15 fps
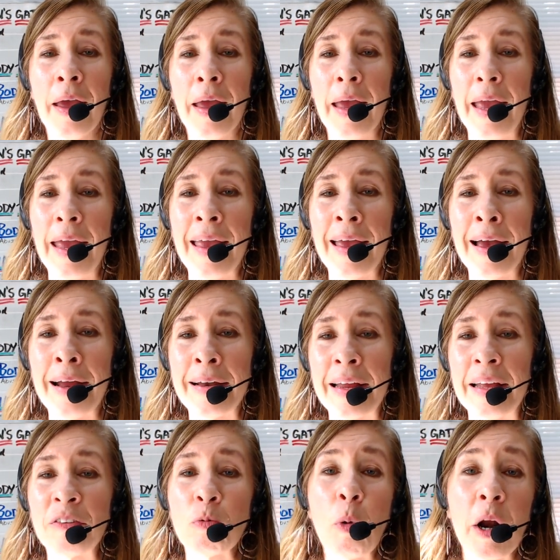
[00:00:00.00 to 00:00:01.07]
And
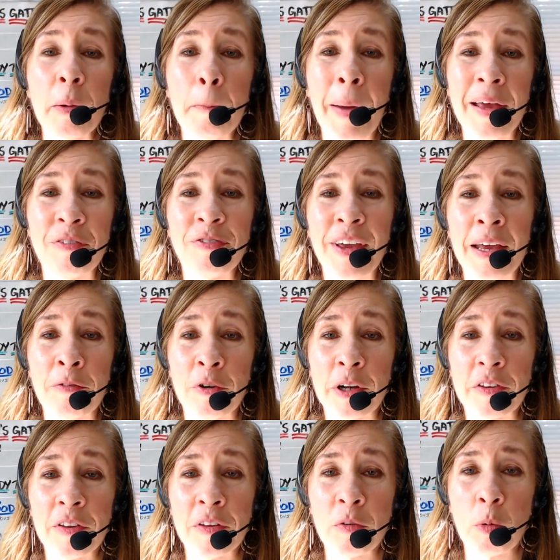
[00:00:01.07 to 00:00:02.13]
it's one of my
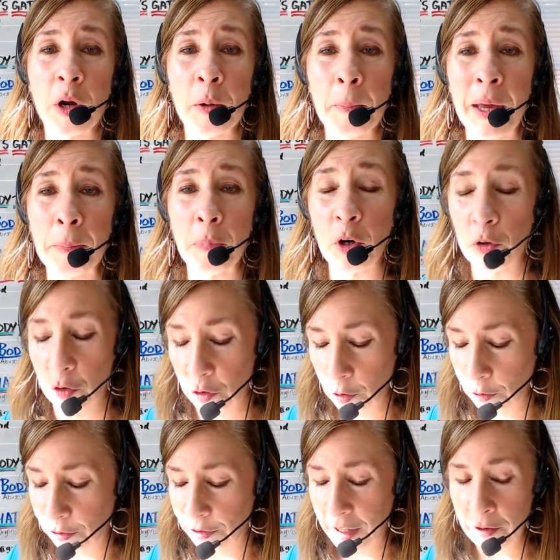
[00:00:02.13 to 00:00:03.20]
favorites. It's one of my personal
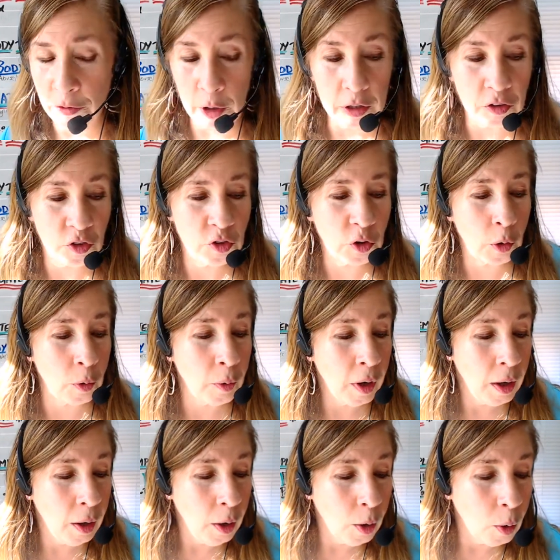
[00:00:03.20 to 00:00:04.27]
favorites. So
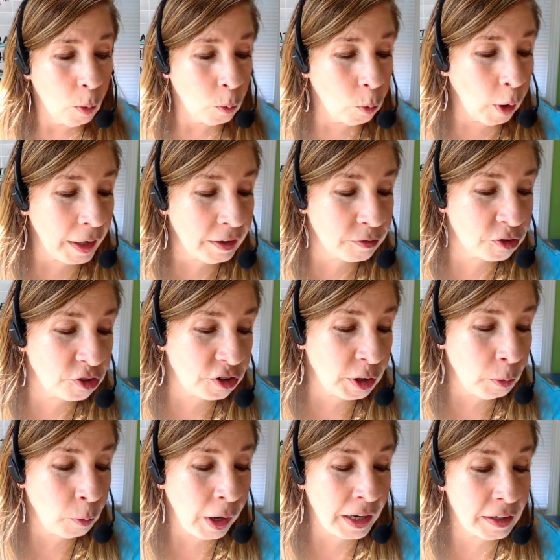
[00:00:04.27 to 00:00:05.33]
what if she
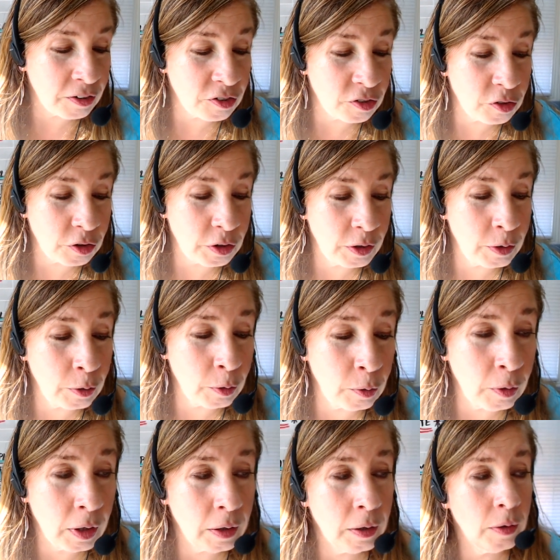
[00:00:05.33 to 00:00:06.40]
wants
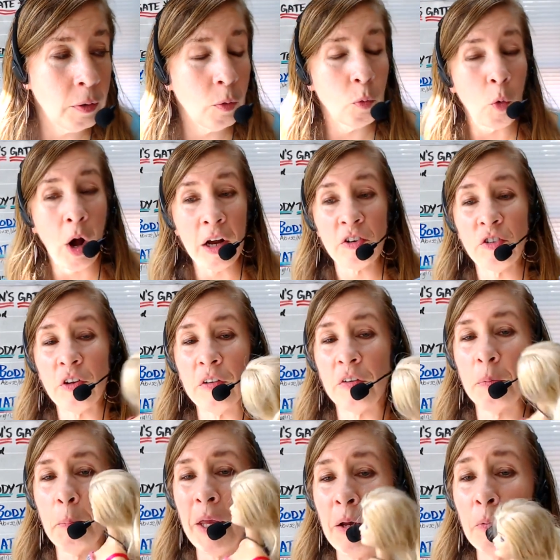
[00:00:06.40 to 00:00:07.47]
to wash this
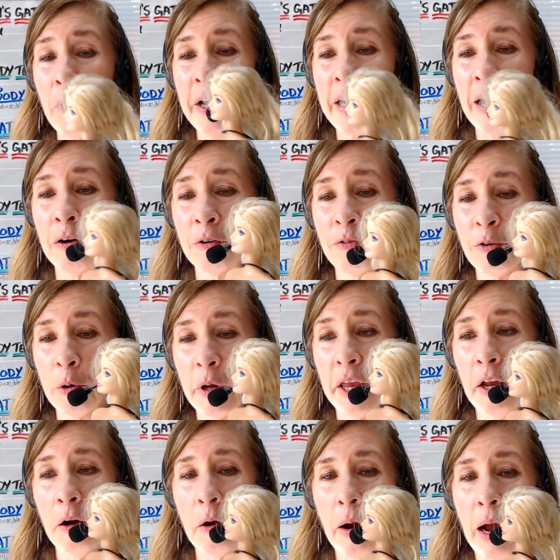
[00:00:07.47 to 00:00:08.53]
man right out of her
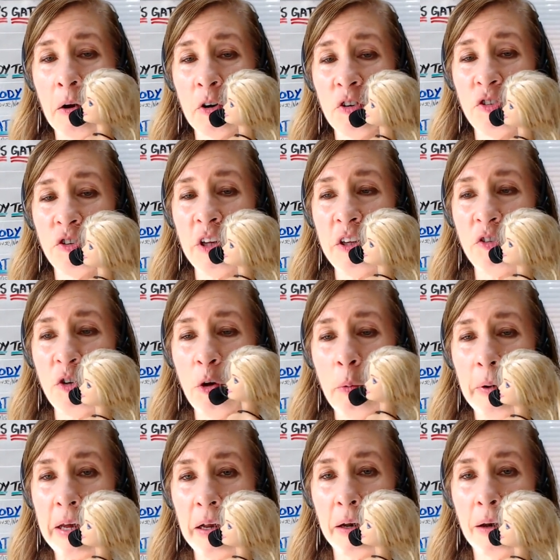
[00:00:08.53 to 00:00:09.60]
hair? How does she do
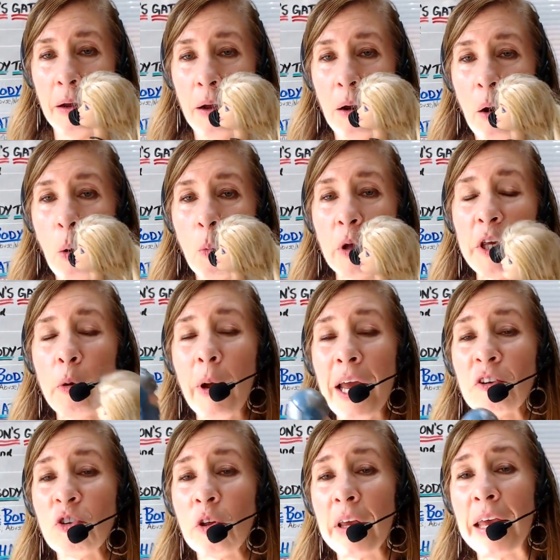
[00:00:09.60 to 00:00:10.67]
it? Well, you
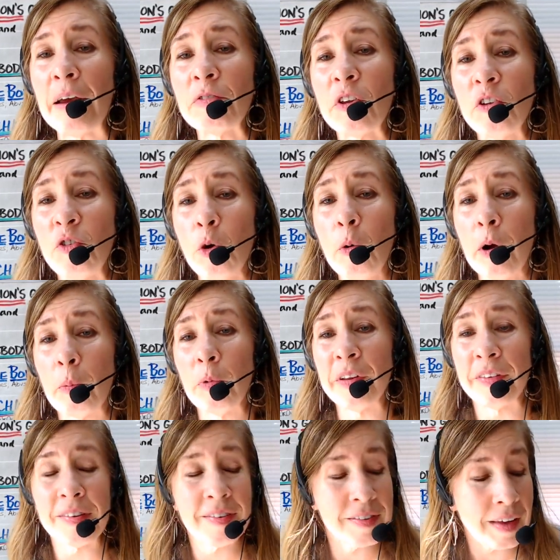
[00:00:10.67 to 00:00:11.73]
actually have to do it with
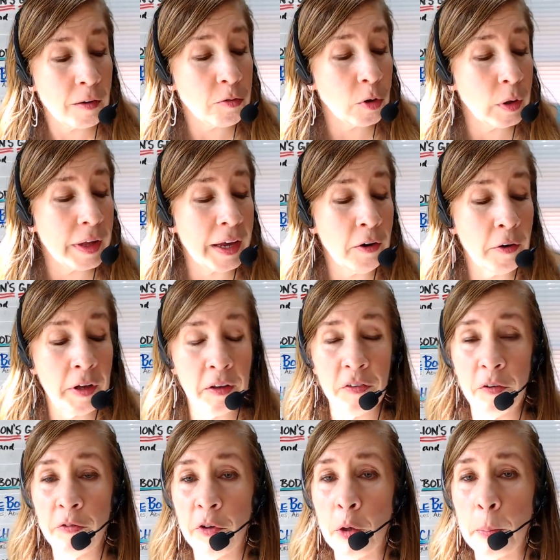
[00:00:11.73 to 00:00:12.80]
several areas
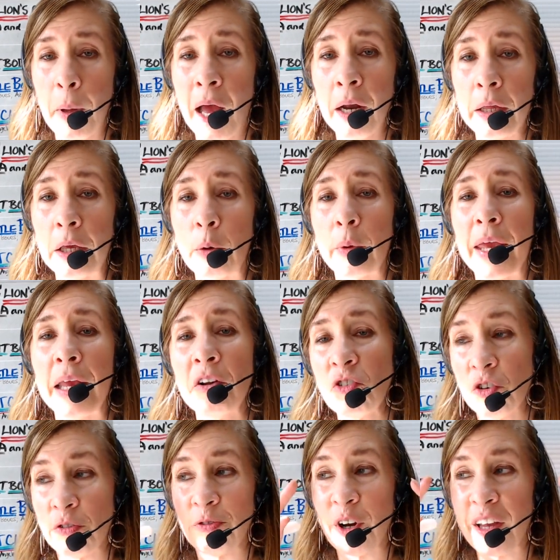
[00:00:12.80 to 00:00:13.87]
of your body. You can't
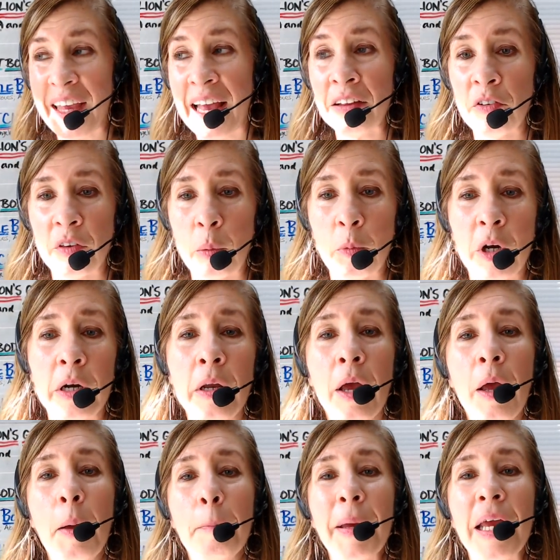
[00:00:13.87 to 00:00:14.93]
just forget someone
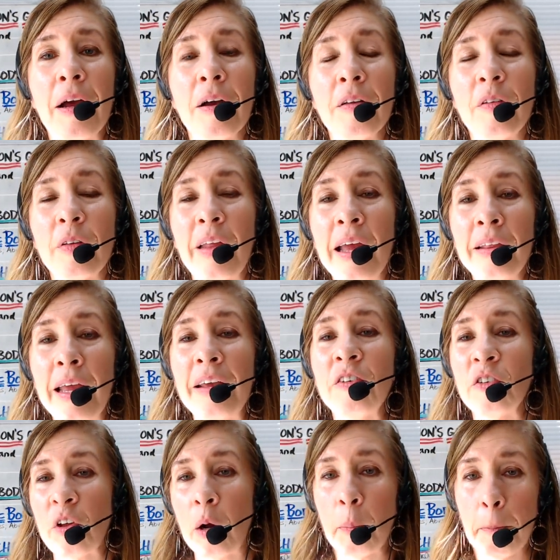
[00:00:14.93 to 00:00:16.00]
because then they
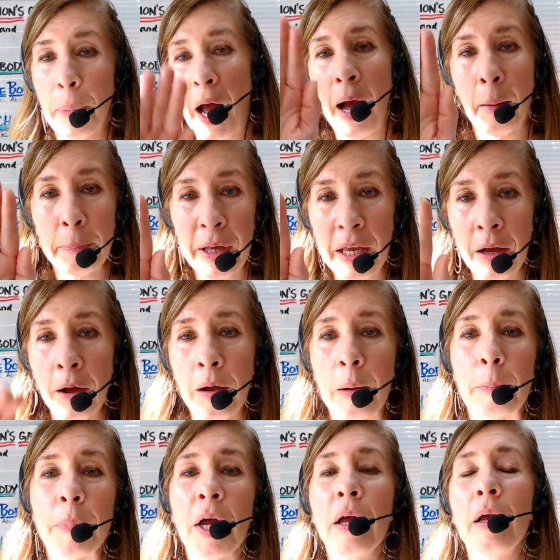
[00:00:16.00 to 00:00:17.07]
start popping up.
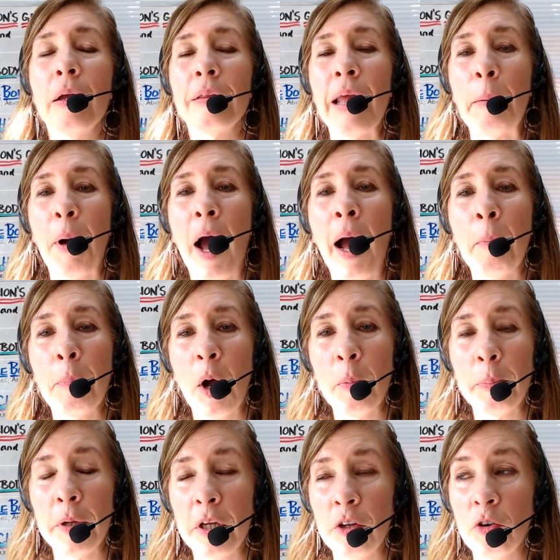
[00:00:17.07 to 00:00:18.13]
They pop
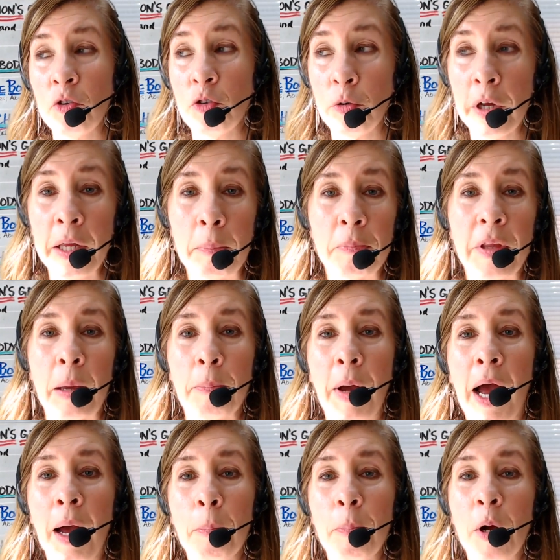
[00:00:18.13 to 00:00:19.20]
up in your dream. They
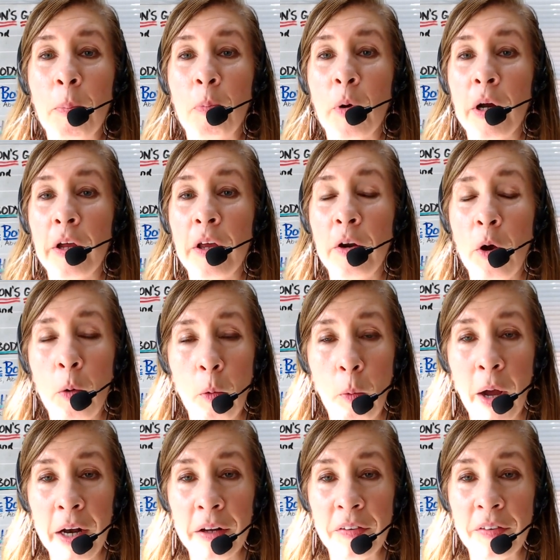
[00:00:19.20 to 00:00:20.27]
pop up where you don't
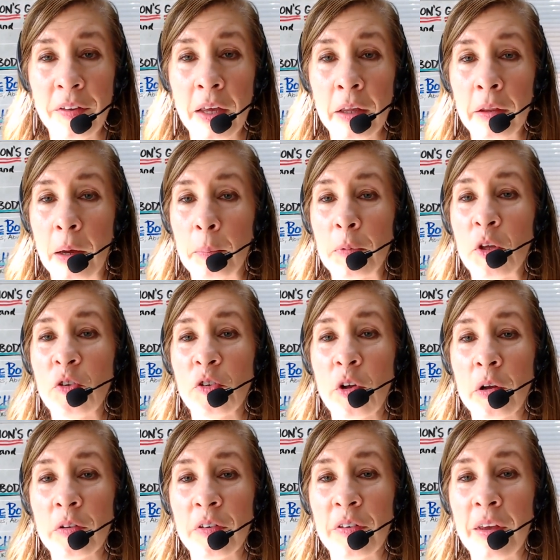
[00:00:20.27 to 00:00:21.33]
want to see them. You
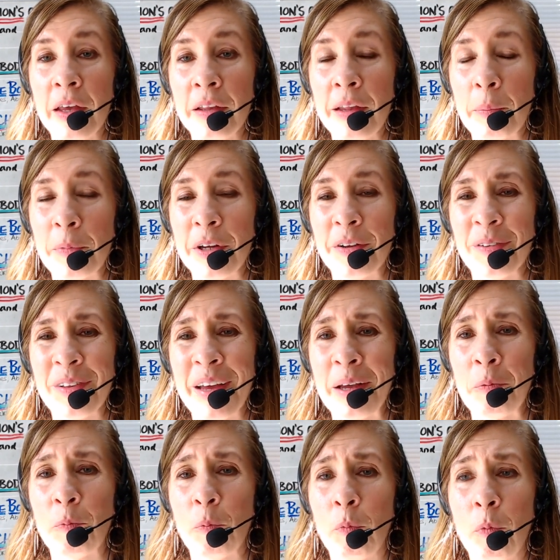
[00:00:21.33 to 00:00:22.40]
start seeing them and you're
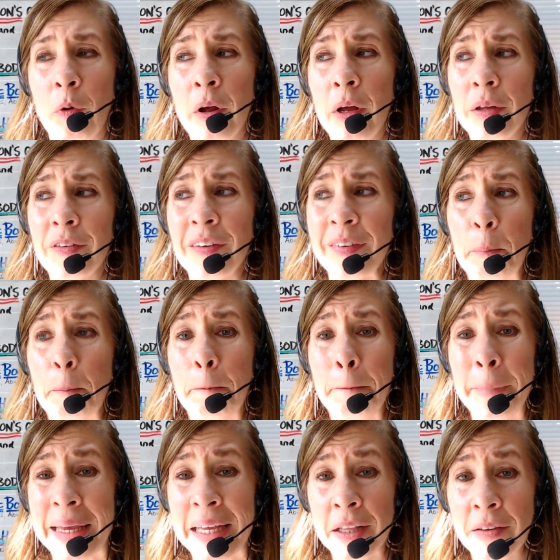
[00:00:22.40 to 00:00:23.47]
like, does
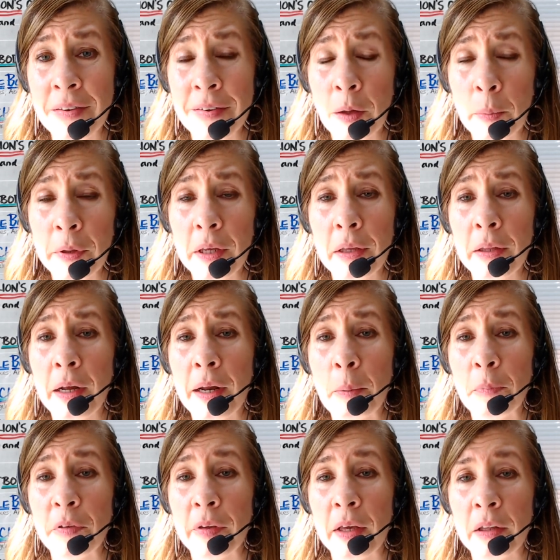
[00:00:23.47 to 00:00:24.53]
mean something that I'm
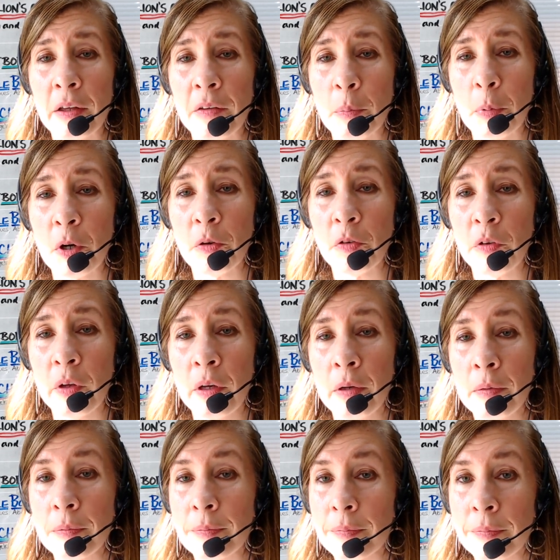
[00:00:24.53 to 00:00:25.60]
seeing this
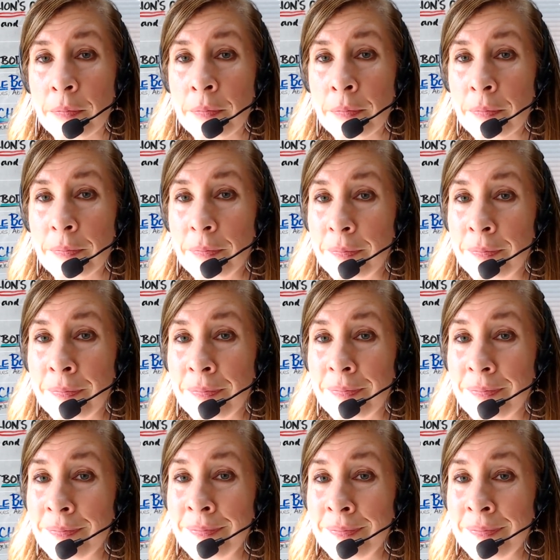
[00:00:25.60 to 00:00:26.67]
person?
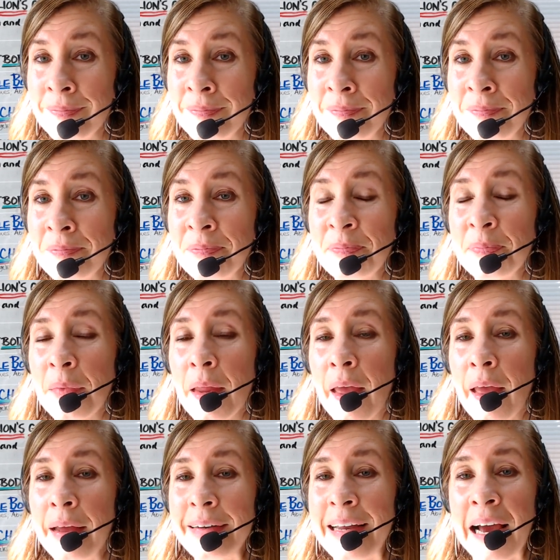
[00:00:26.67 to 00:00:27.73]
Mm-mm.
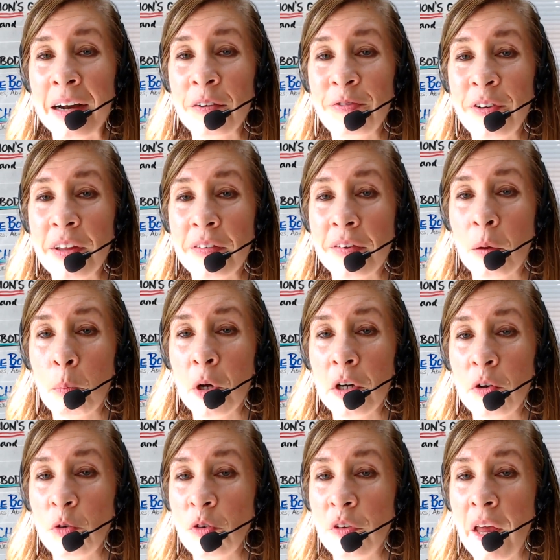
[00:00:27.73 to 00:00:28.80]
Not if it's someone
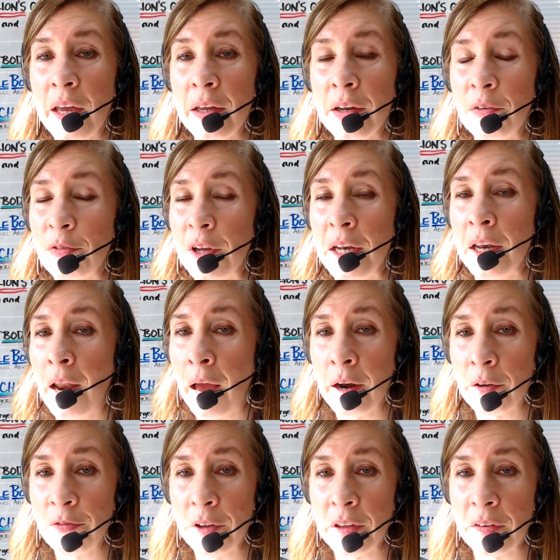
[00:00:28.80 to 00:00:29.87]
who's negative and not
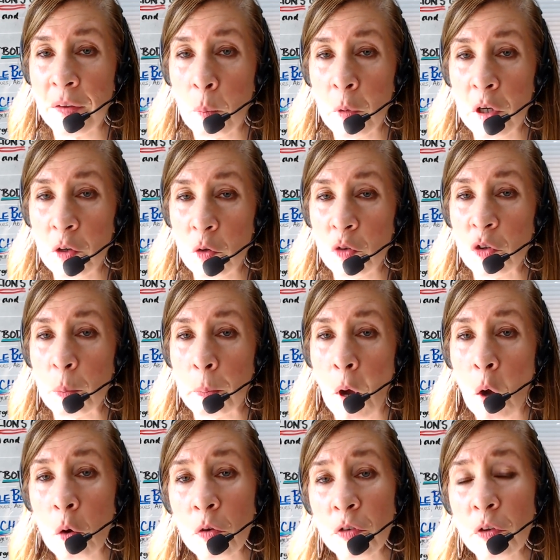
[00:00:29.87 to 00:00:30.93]
if it's someone who's
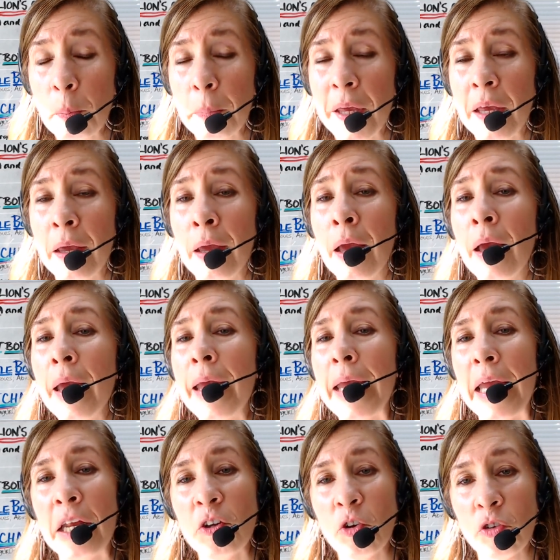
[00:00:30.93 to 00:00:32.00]
supposed to be
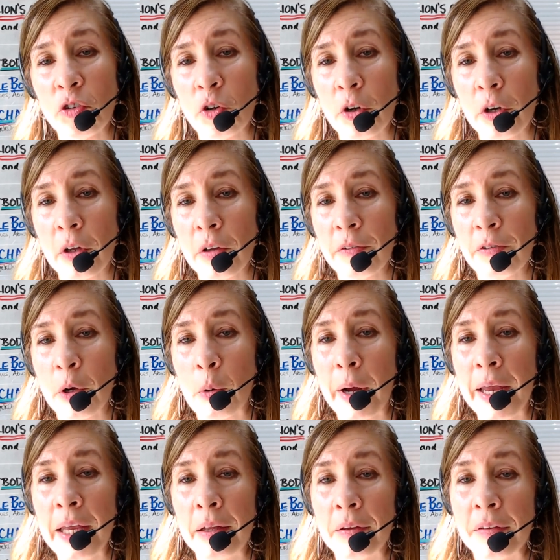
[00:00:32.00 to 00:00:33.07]
in your circle of
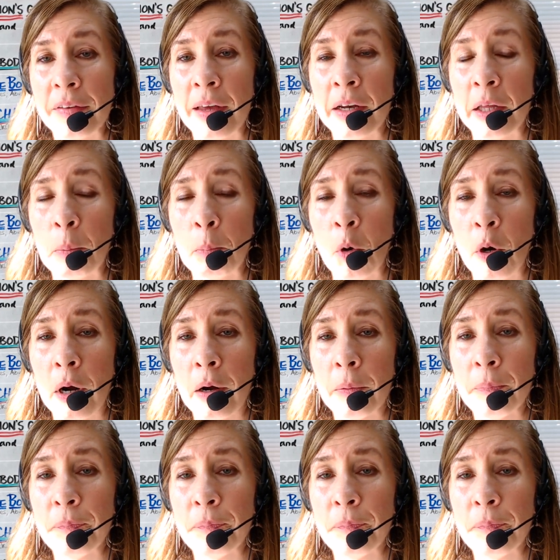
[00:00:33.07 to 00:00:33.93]
acquaintance anymore.